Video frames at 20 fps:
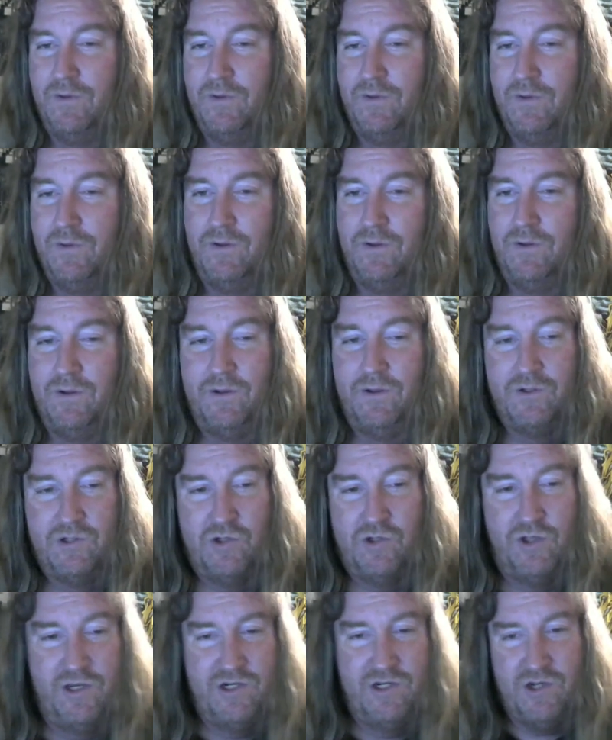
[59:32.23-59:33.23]
So they
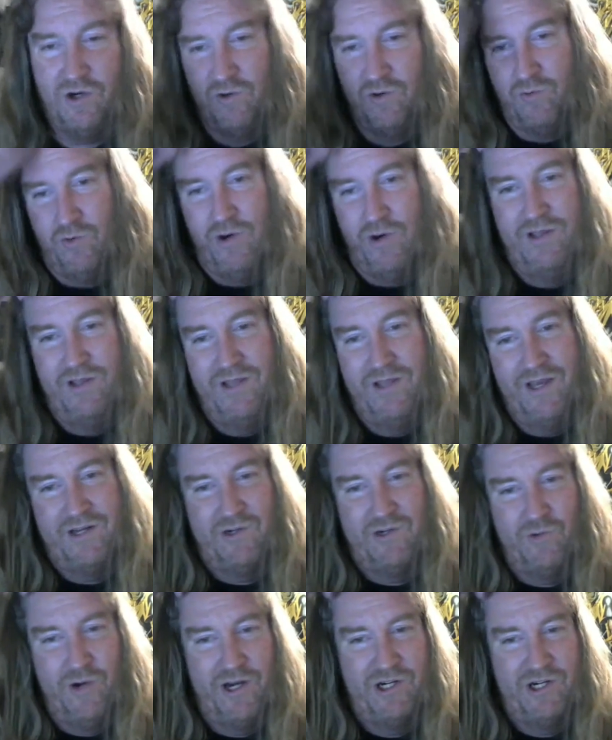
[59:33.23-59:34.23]
start running that
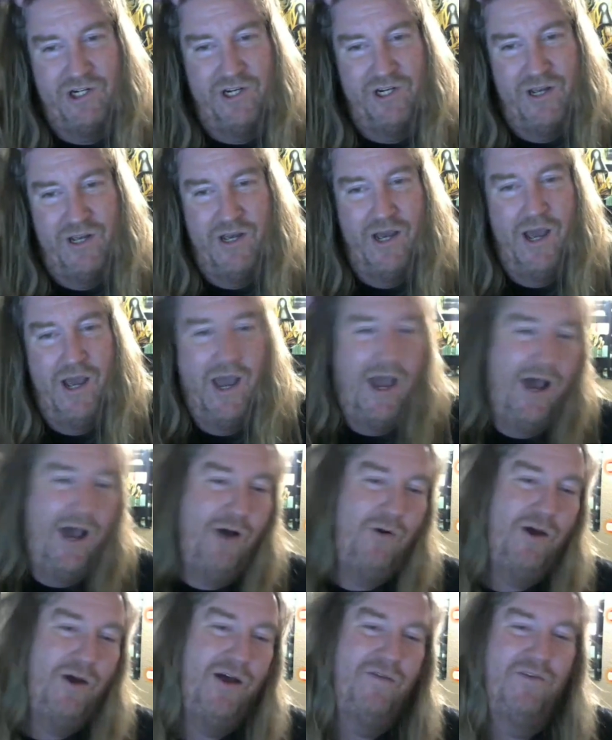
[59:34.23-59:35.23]
direction.
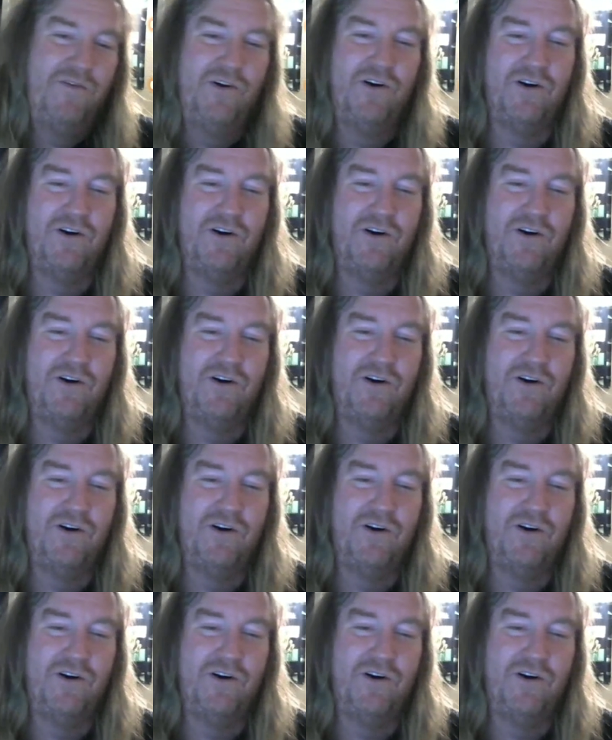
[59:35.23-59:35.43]
However,